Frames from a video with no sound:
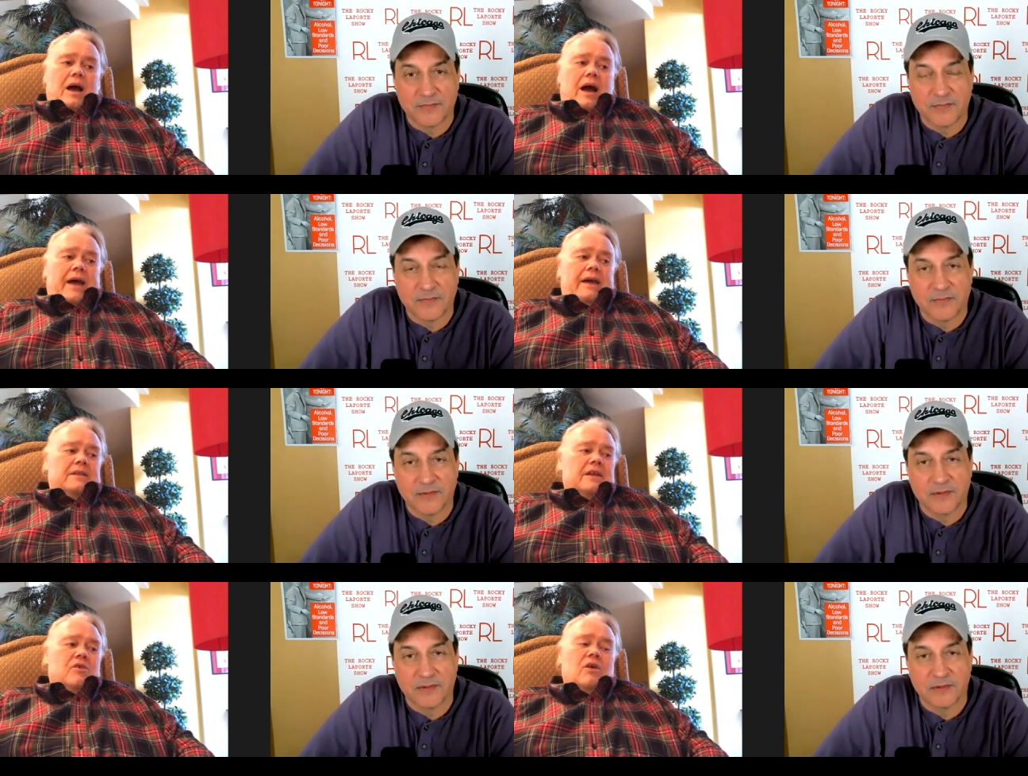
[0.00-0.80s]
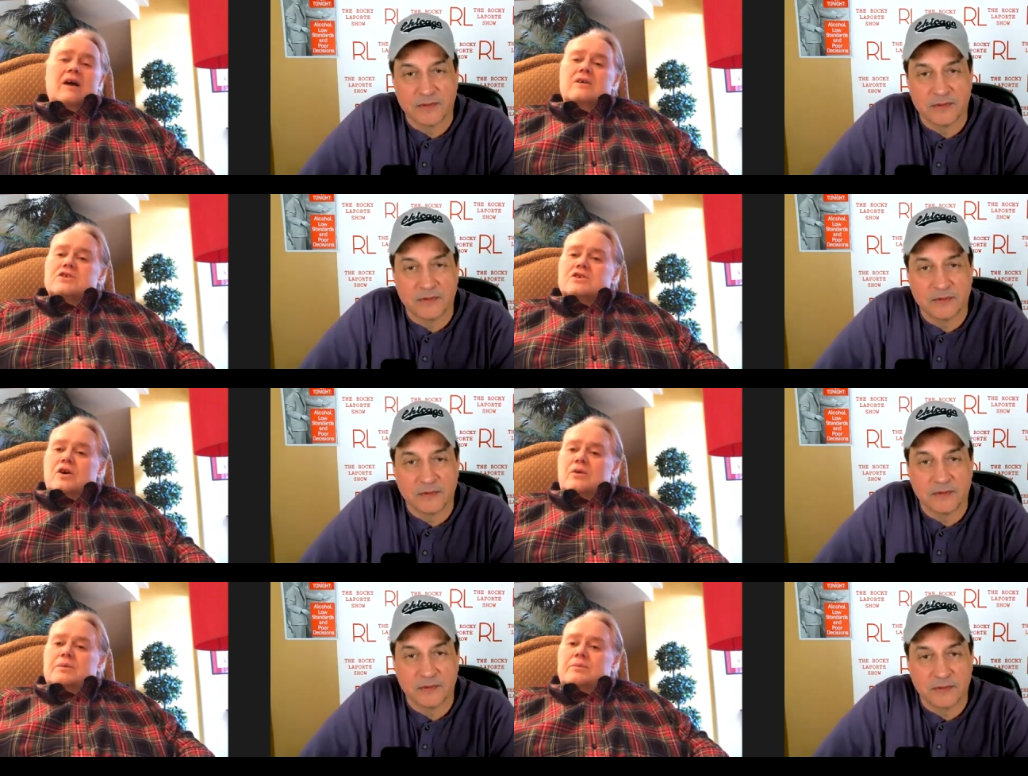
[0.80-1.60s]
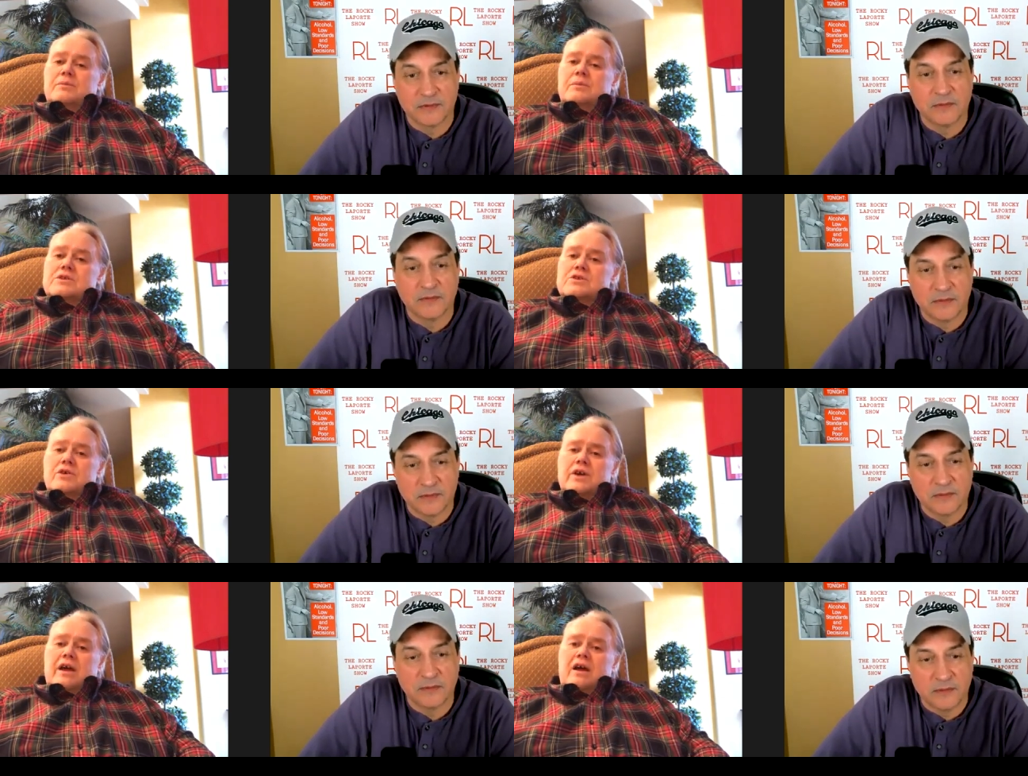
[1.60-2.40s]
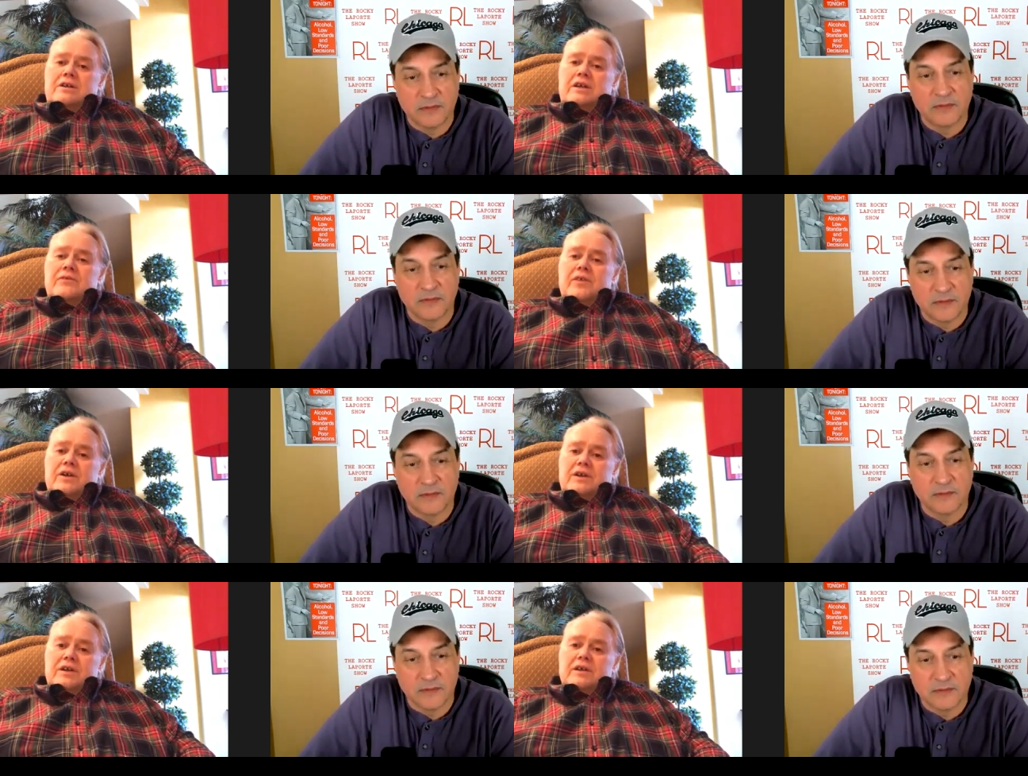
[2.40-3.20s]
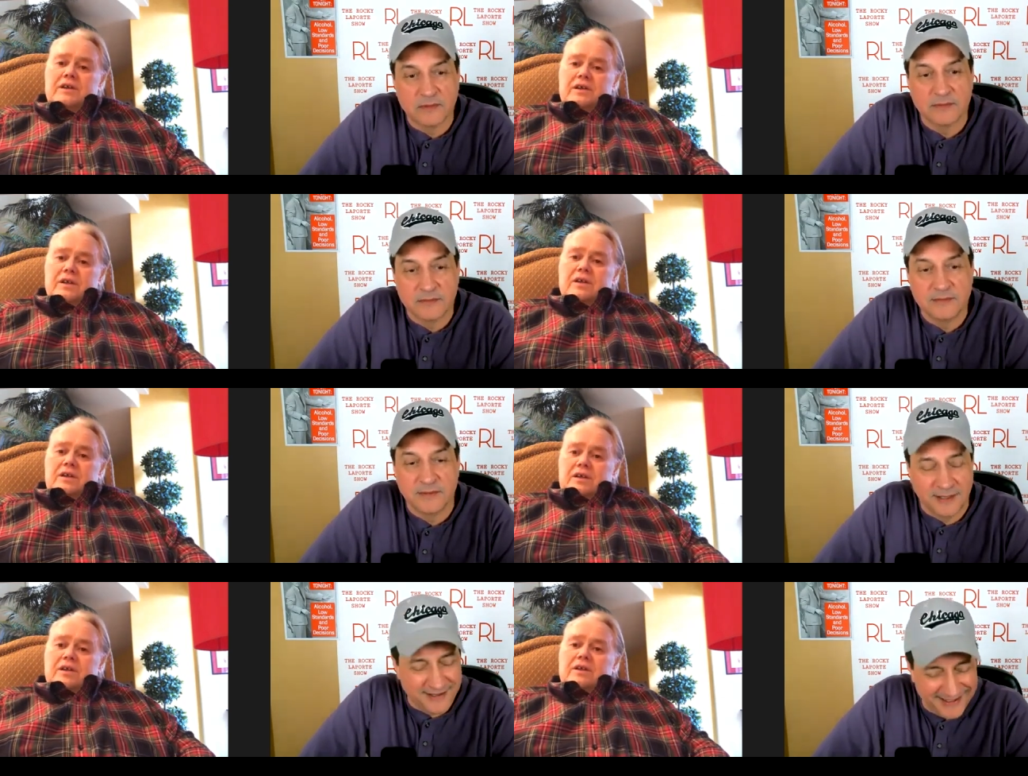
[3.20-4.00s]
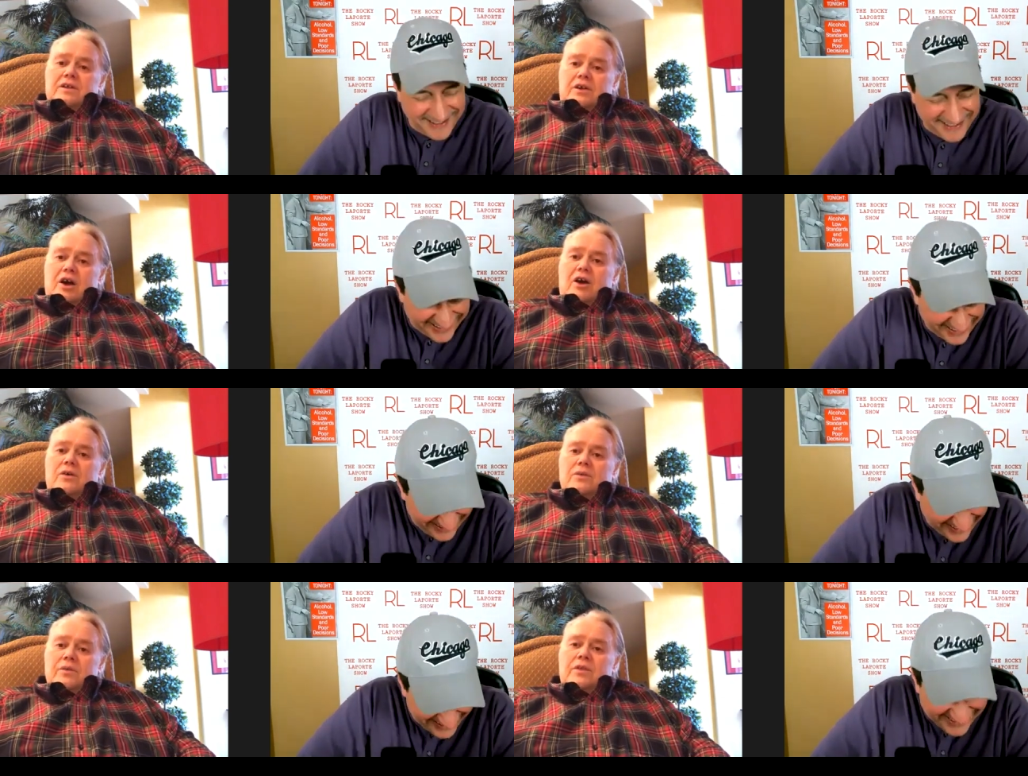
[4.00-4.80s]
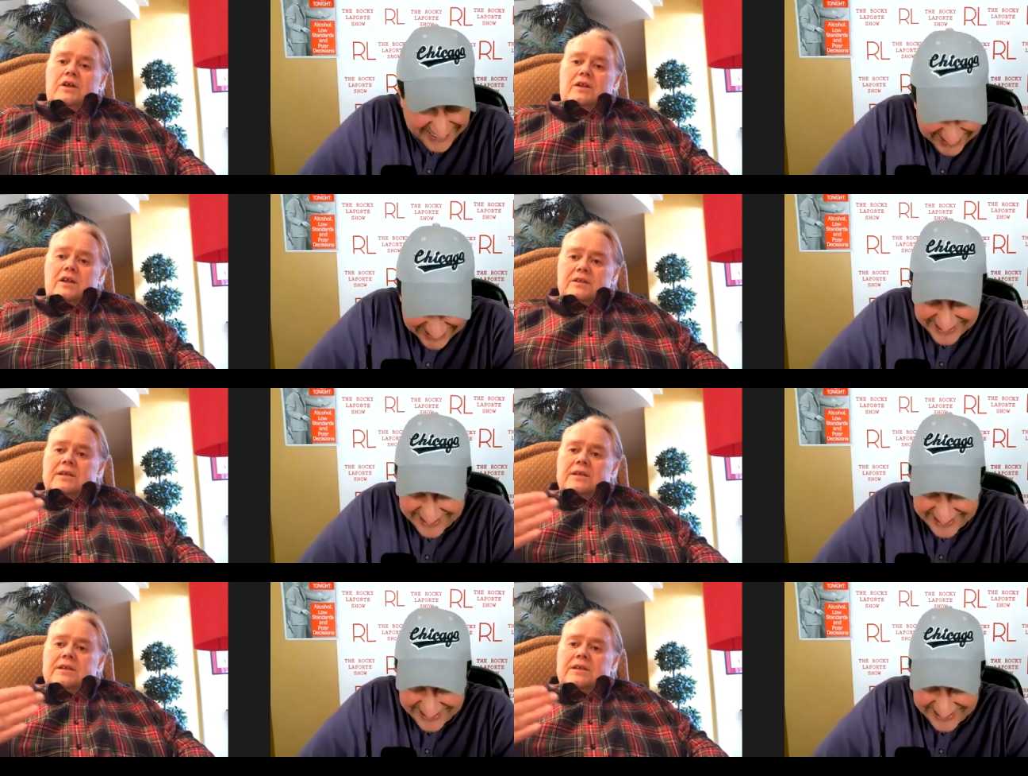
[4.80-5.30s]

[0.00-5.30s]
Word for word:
Speaker 1: I the crowds, you know, in Missouri are different you know they're a little